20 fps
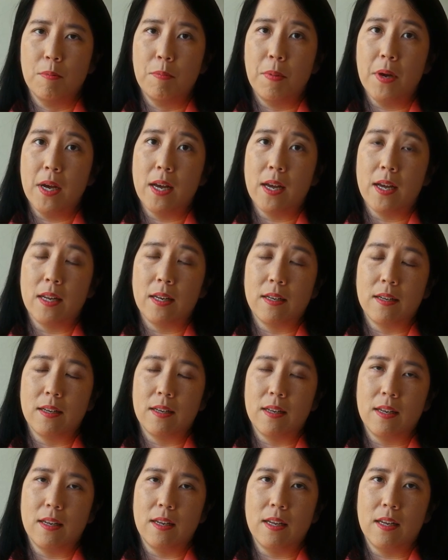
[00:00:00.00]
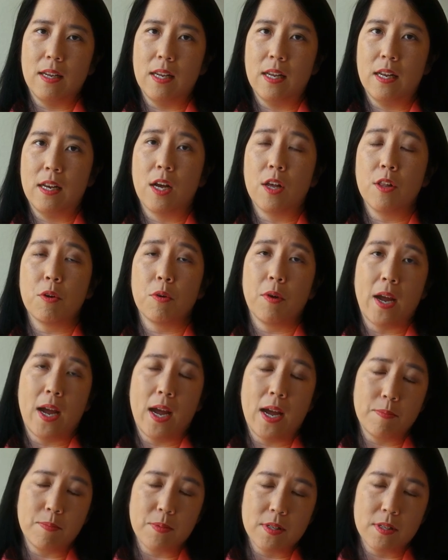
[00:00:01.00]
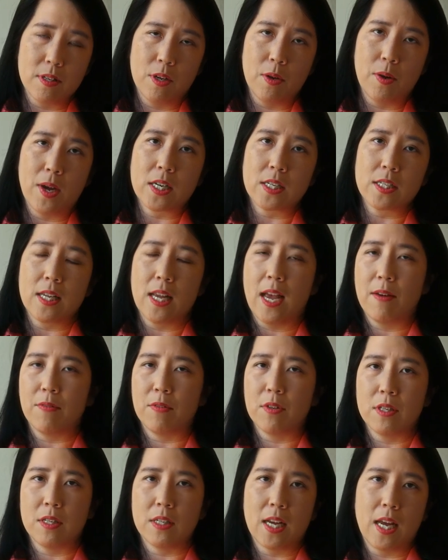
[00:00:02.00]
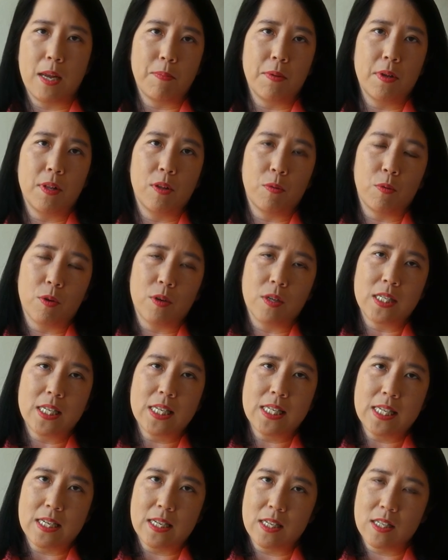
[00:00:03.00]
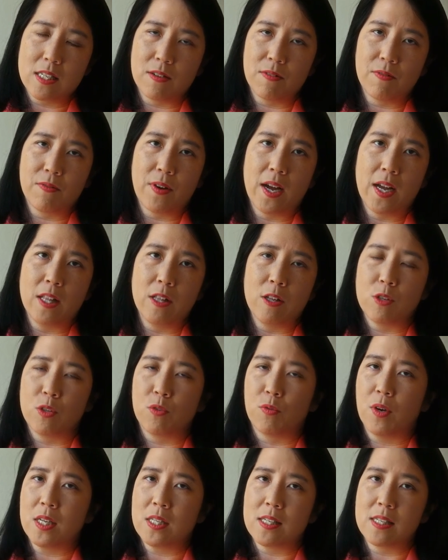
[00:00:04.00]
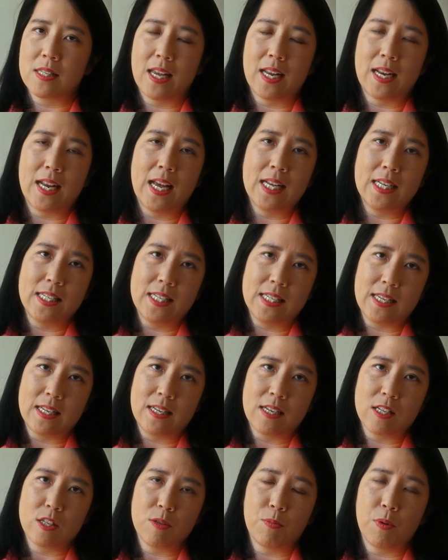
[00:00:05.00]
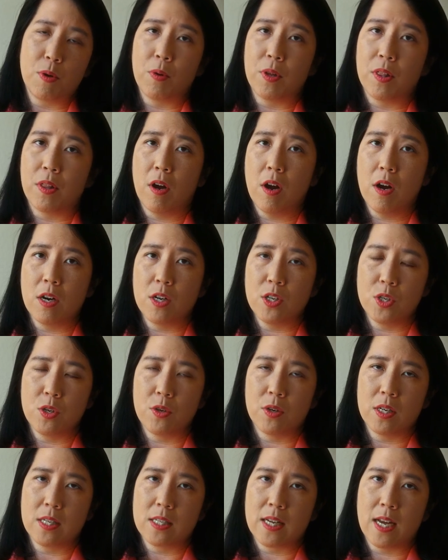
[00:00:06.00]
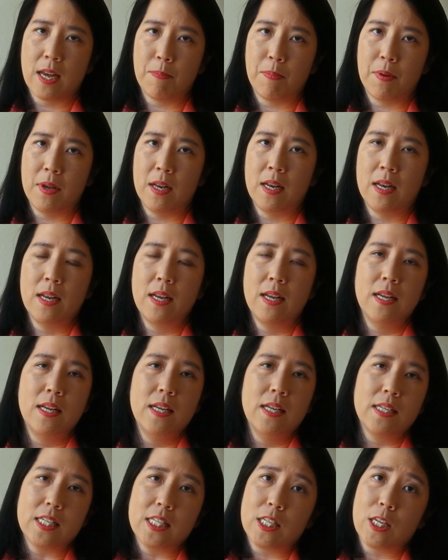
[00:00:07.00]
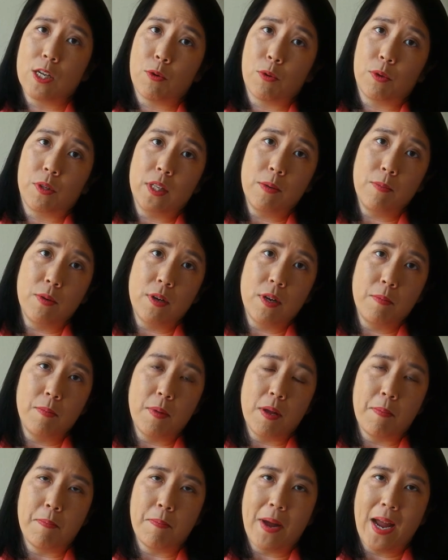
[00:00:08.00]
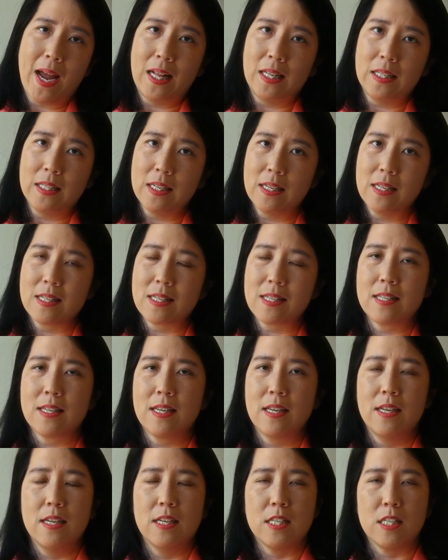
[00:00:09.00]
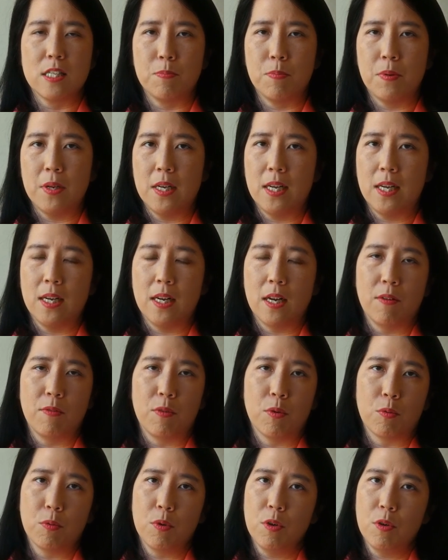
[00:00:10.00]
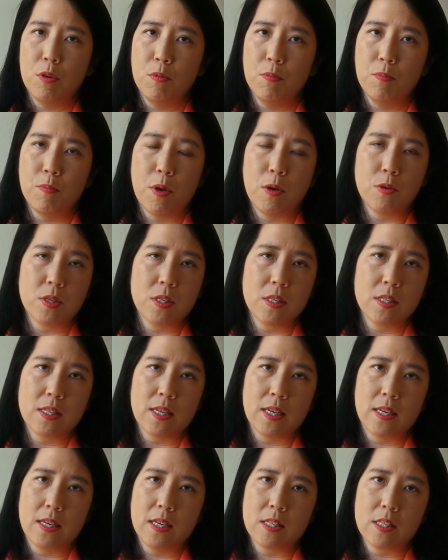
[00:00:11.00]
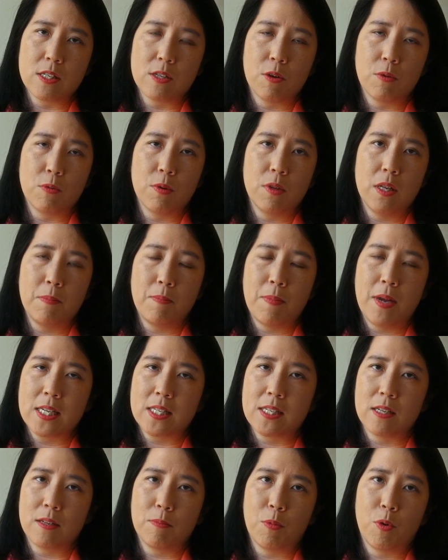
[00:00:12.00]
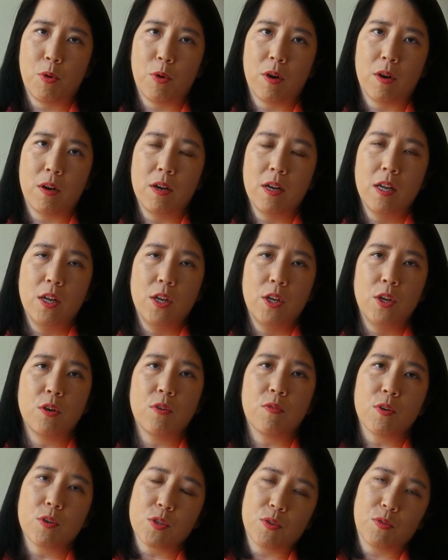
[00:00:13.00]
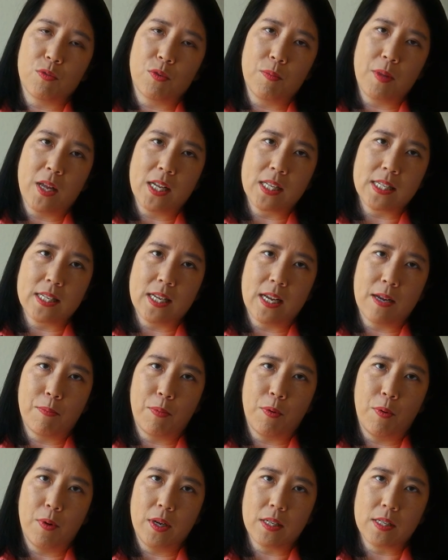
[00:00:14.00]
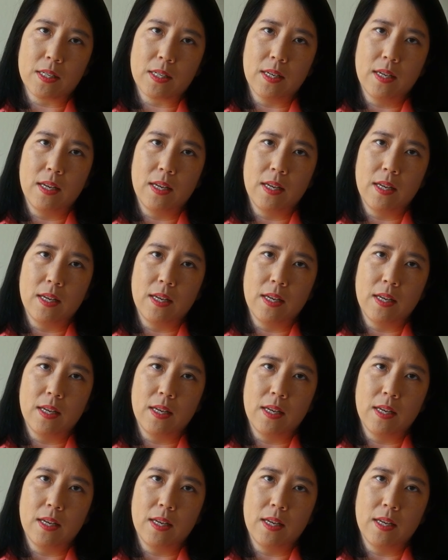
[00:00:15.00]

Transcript: But in other apps, you actually have to type in the word dizziness to find those phrases that have dizziness. But with ours, you can type in disequilibrium, imbalance, spinning of the room, motion sickness, so it really makes it more universal from that standpoint.